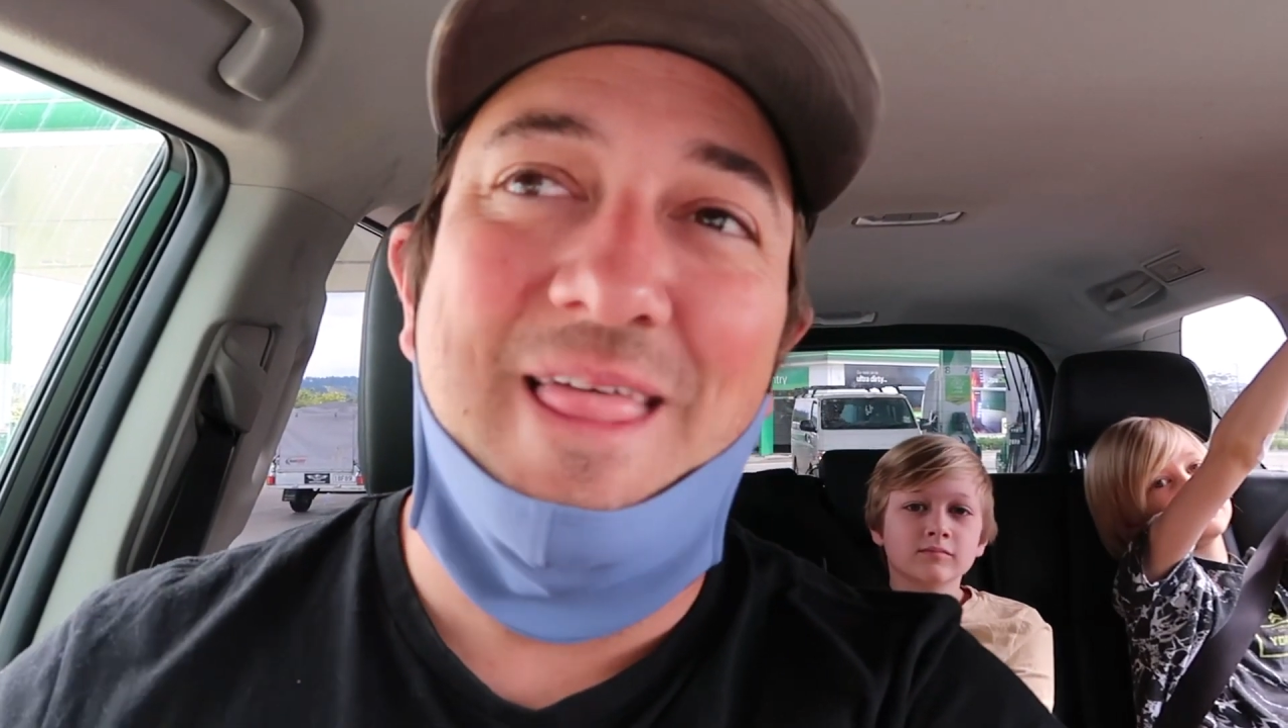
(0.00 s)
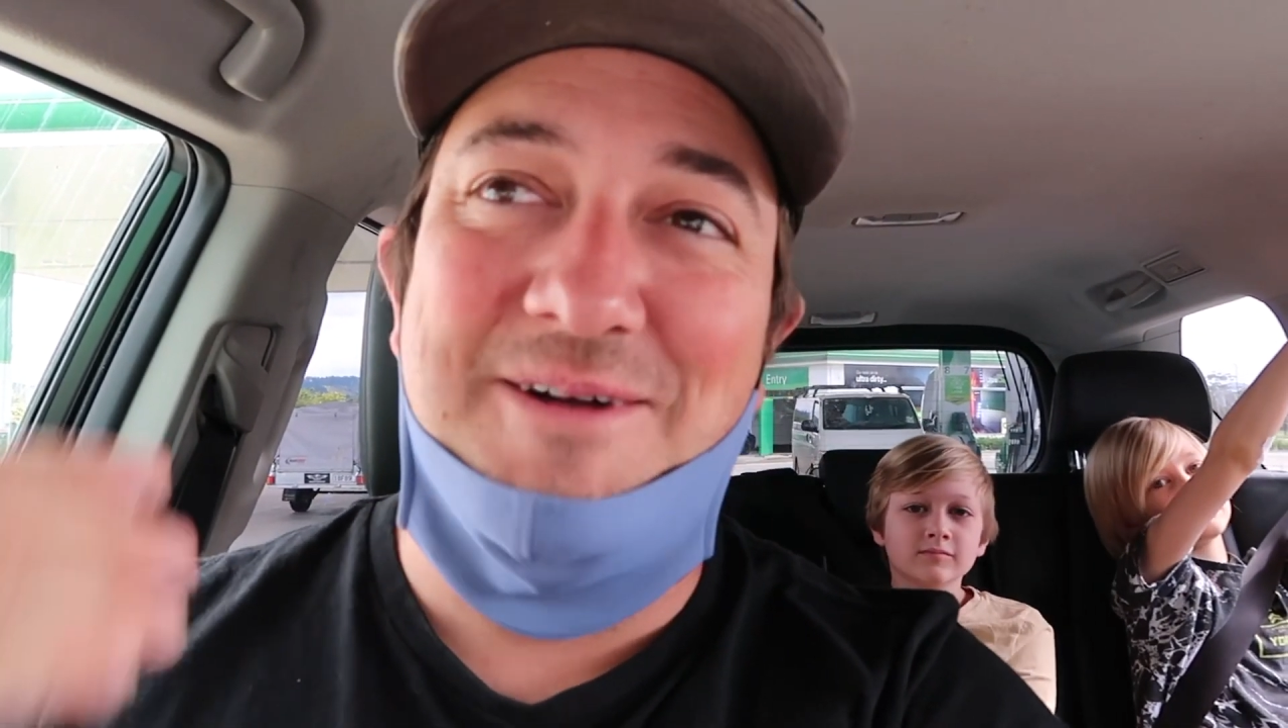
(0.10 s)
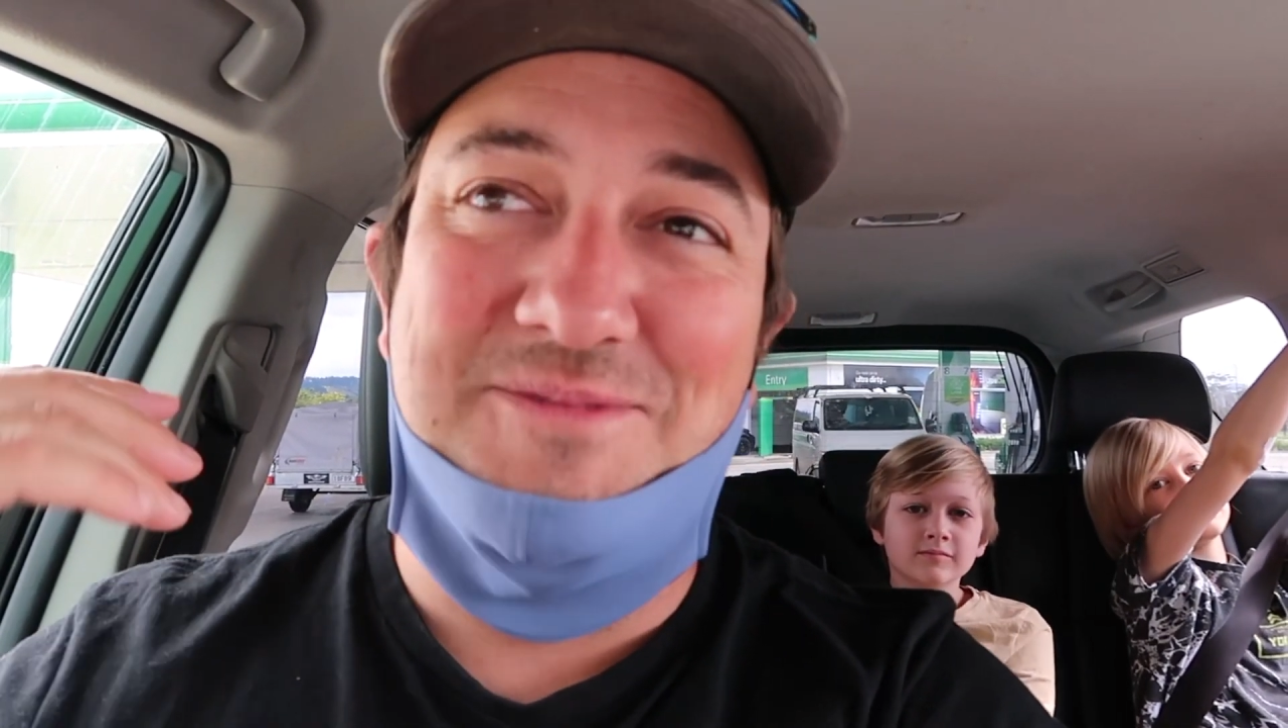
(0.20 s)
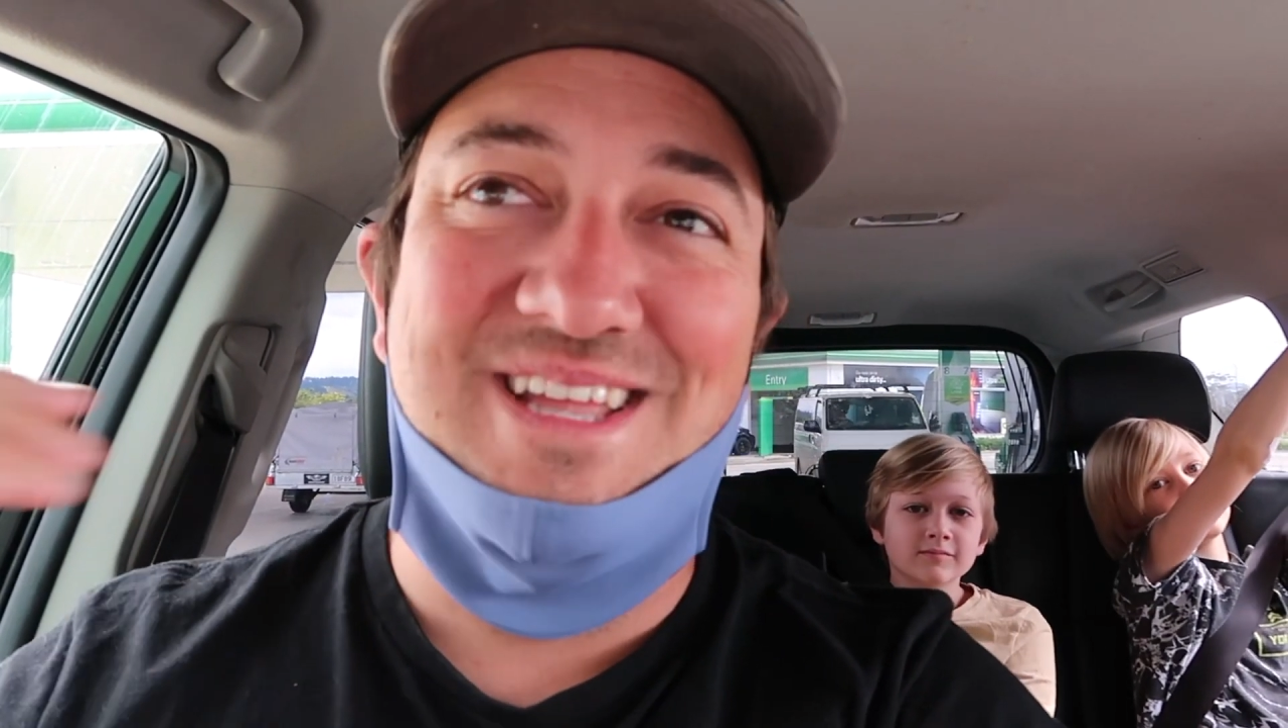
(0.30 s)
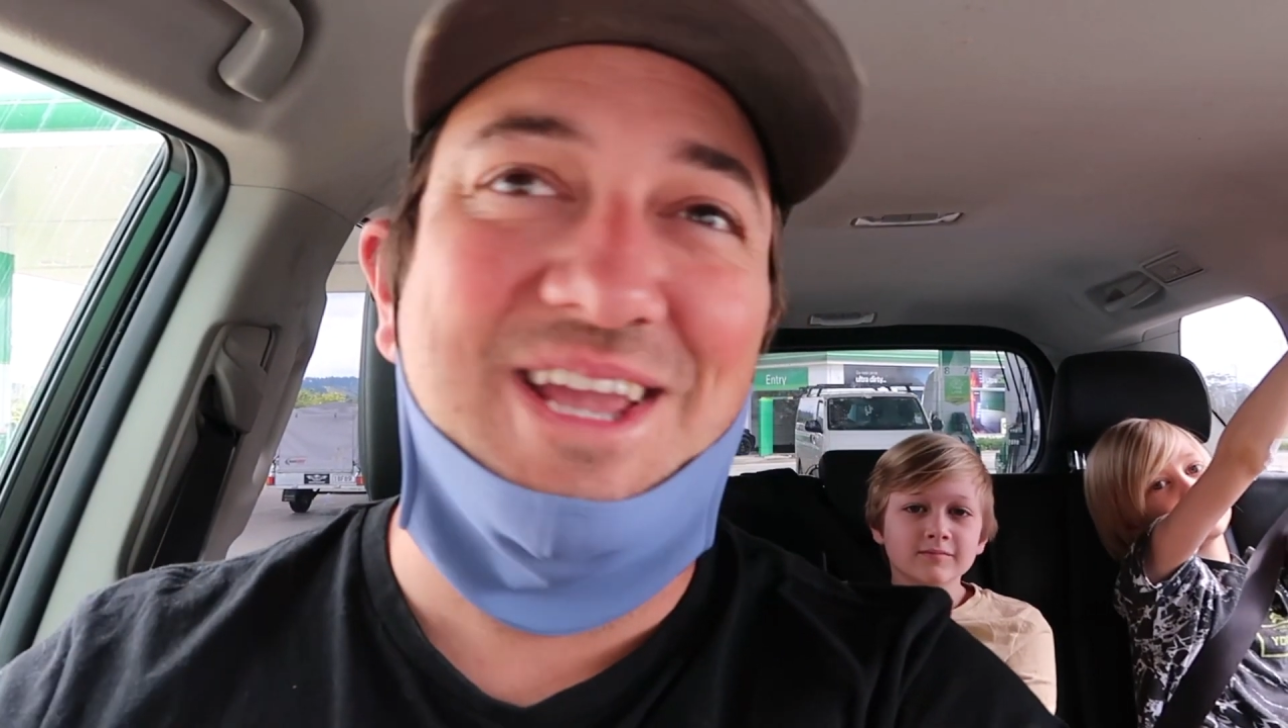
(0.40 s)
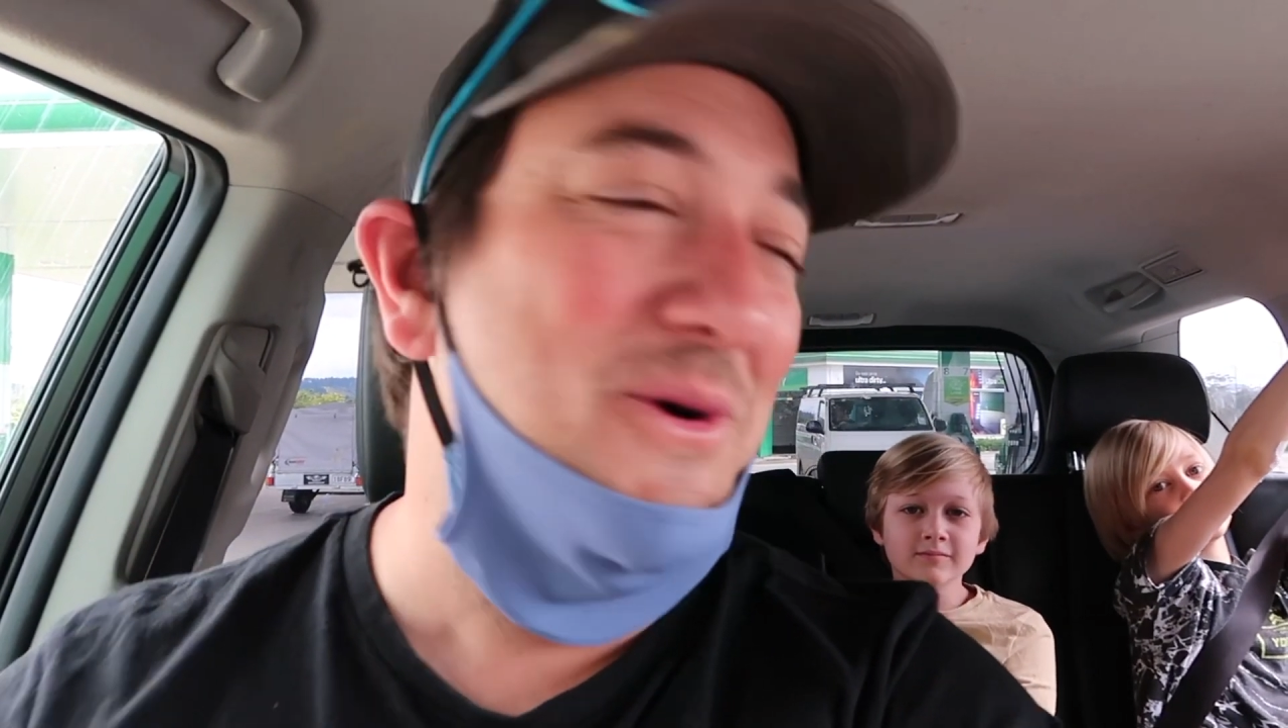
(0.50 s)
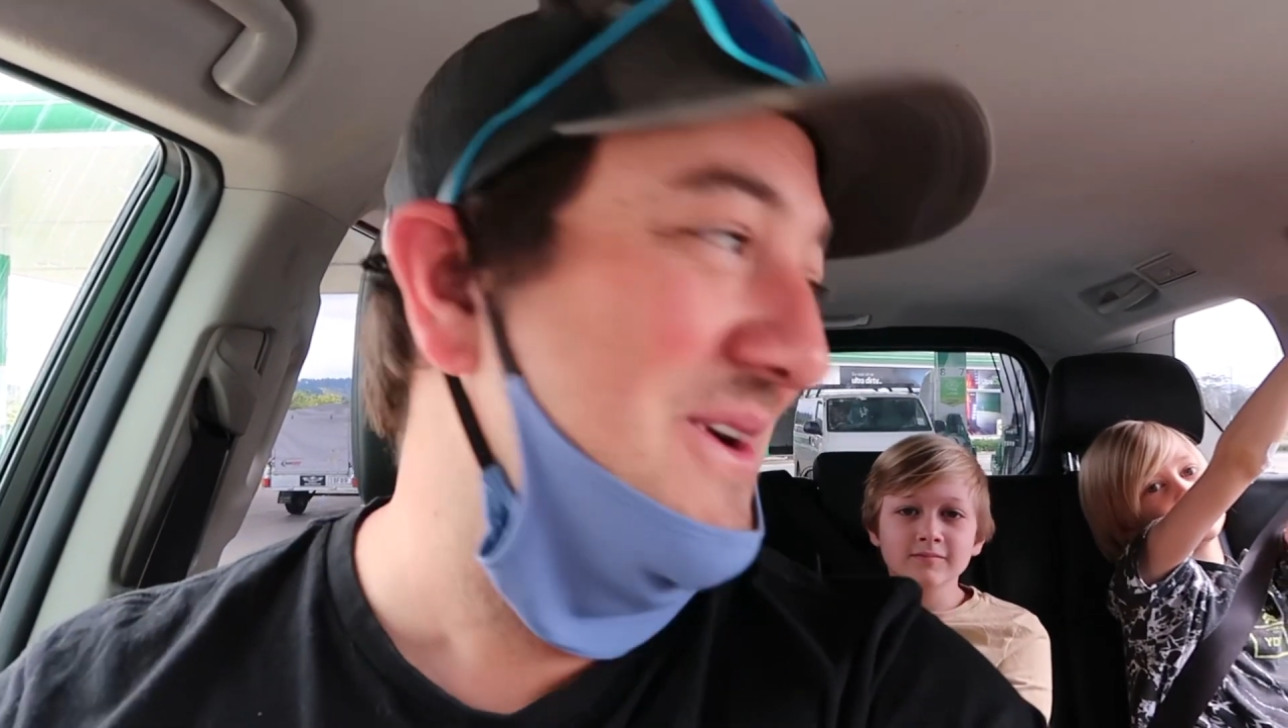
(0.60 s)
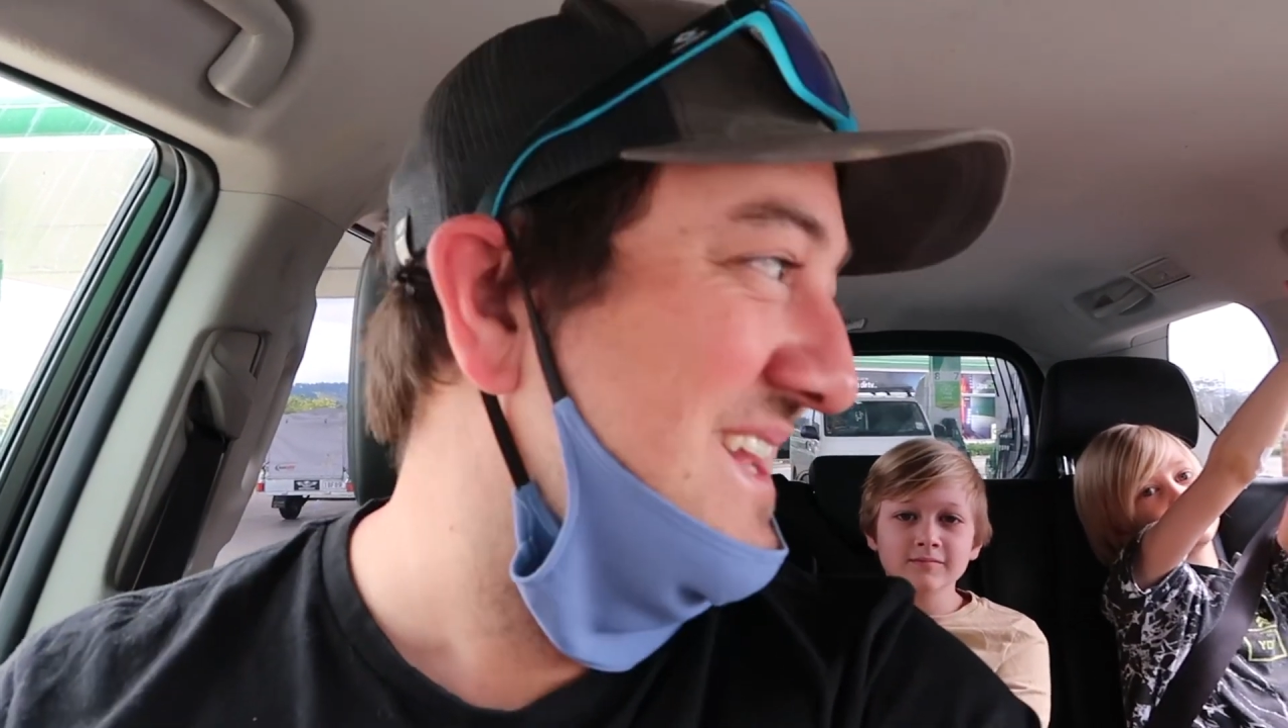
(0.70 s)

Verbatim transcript: I'm gonna go